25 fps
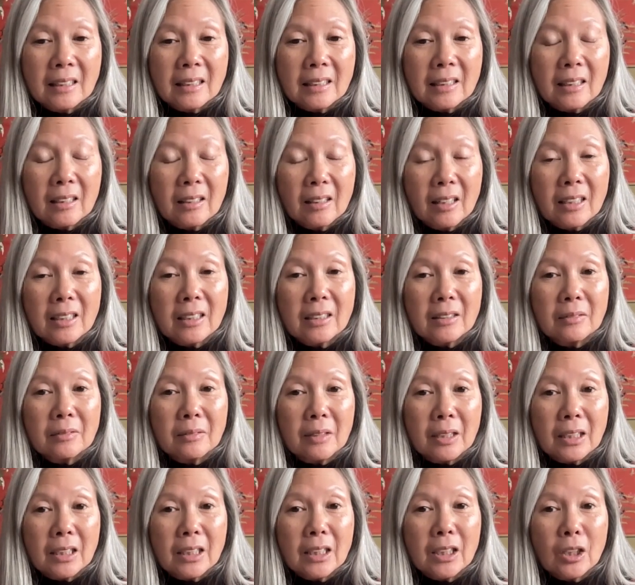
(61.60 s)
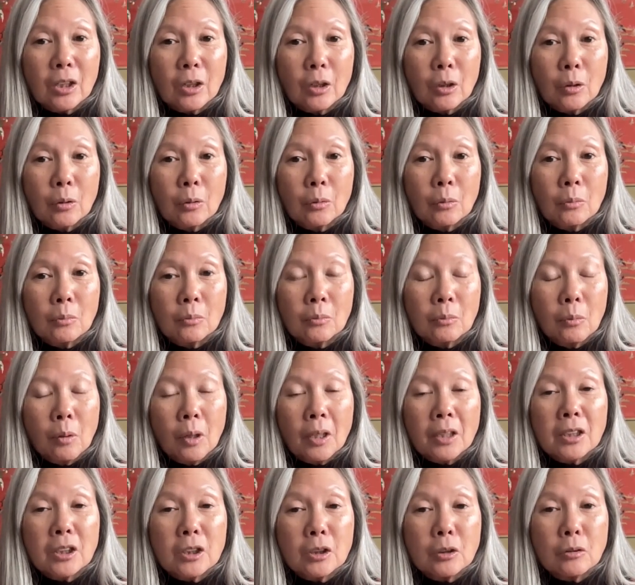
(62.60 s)
the collective ego
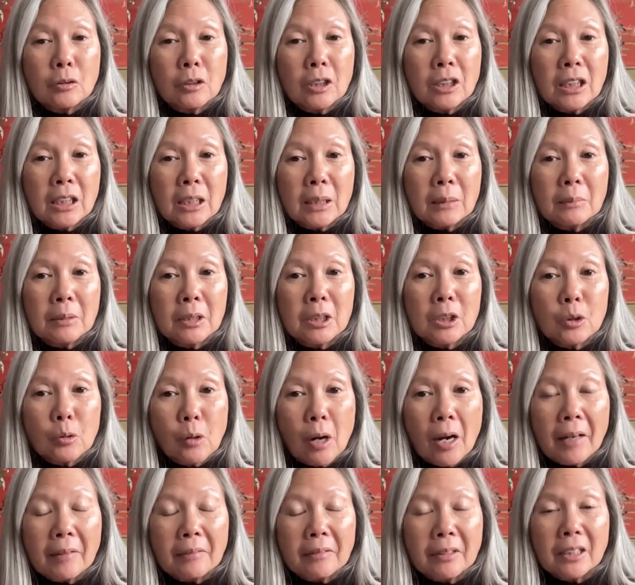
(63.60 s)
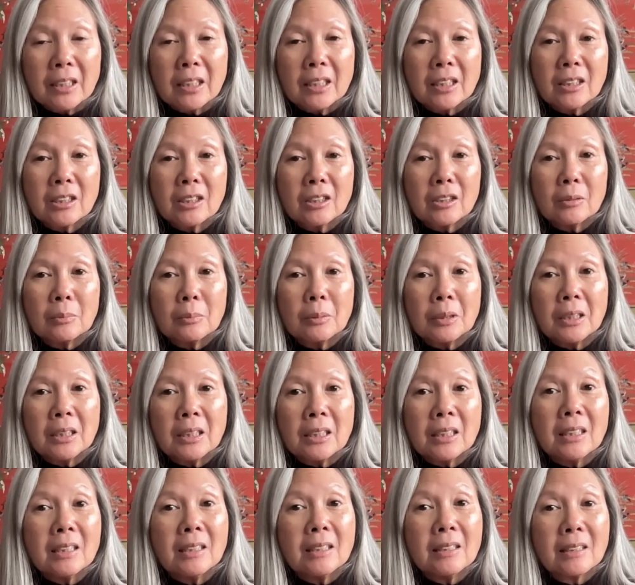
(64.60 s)
wants you to keep striving to
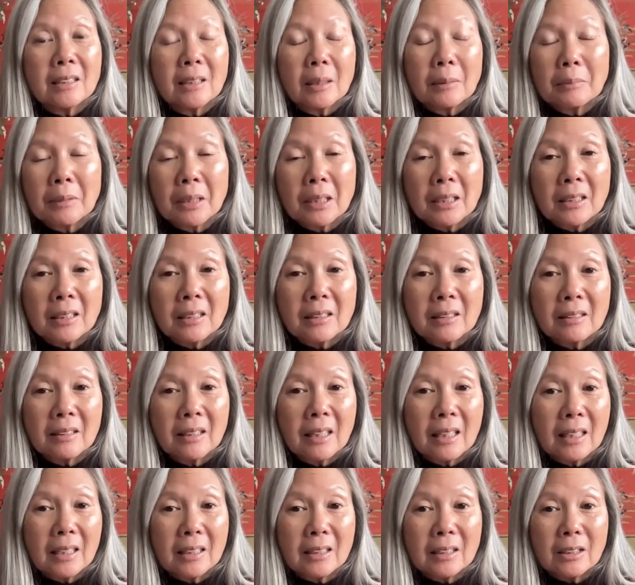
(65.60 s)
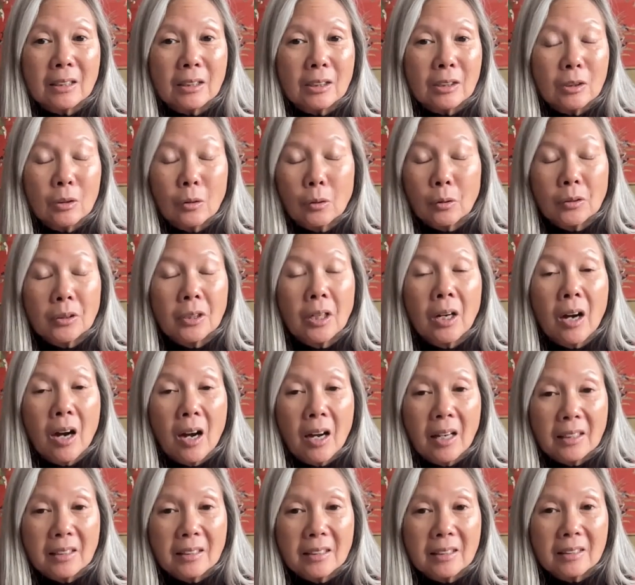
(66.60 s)
be something that you're
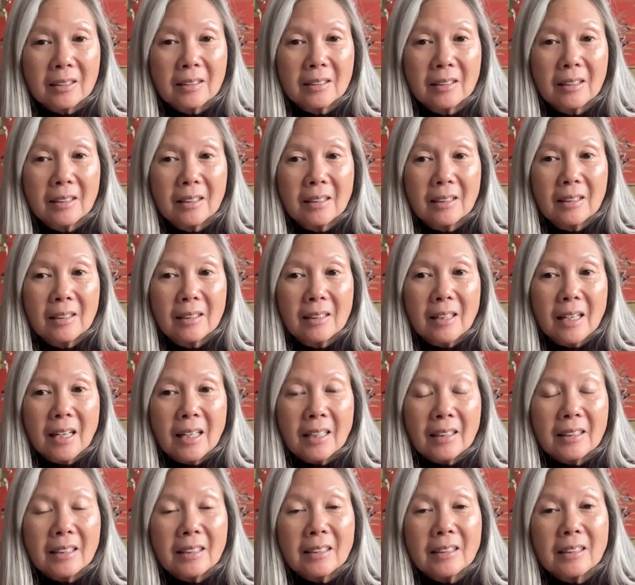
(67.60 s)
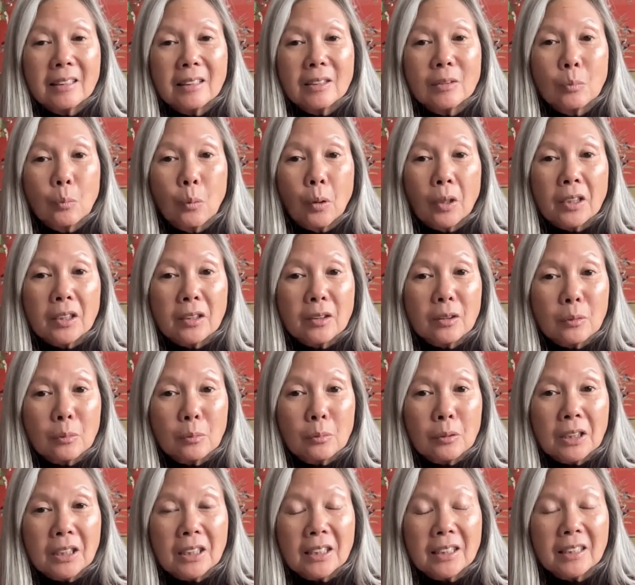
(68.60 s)
not. And this is one of the
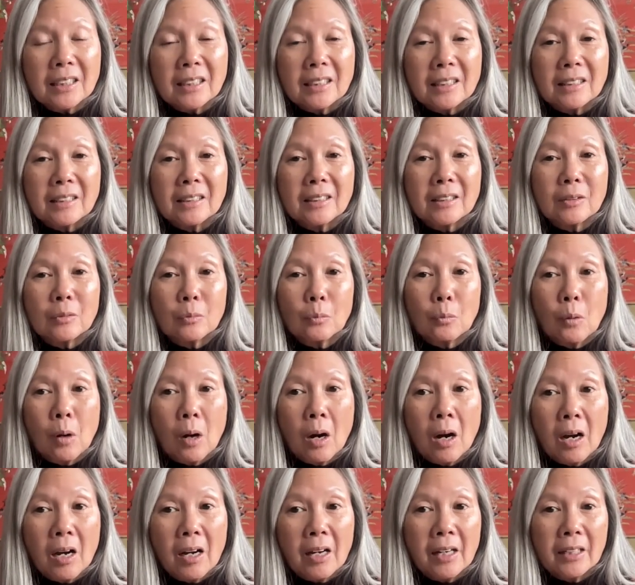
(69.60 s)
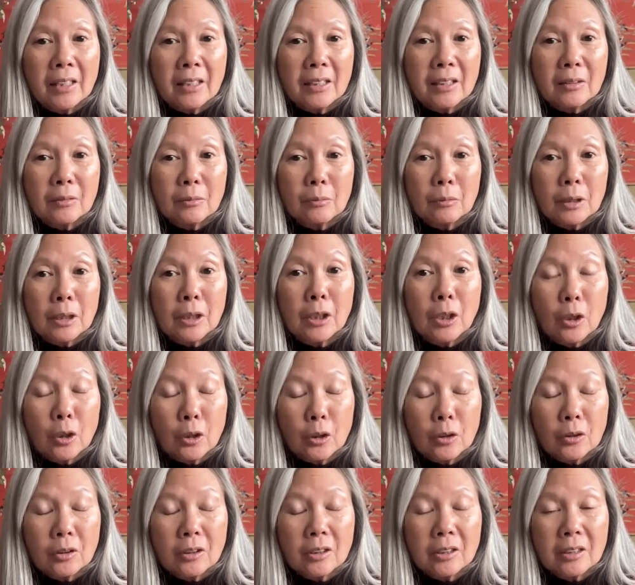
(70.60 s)
reasons why we
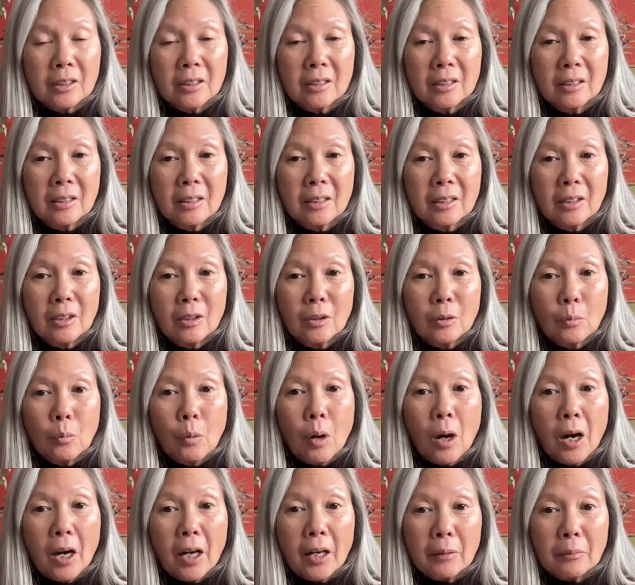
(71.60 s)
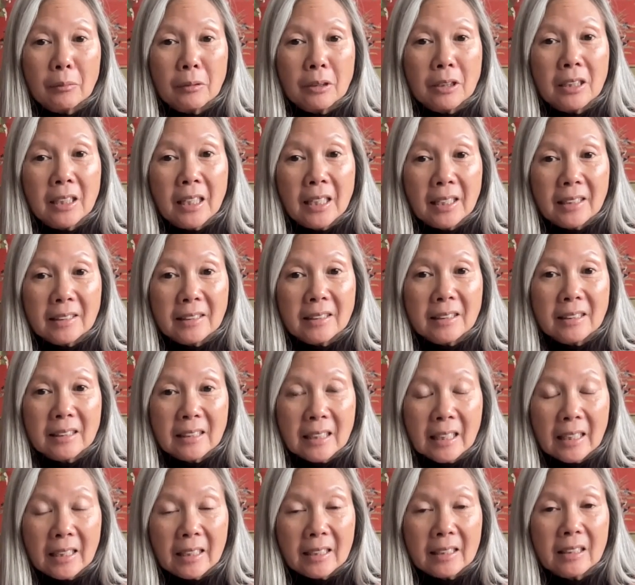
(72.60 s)
hurt, why we get
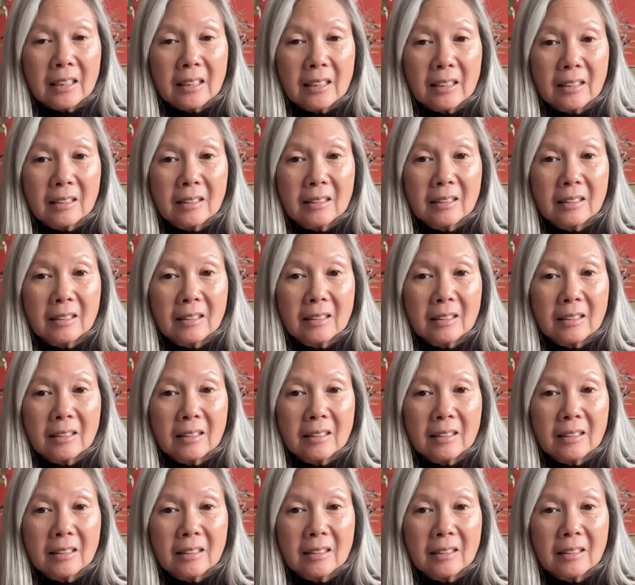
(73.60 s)
sick.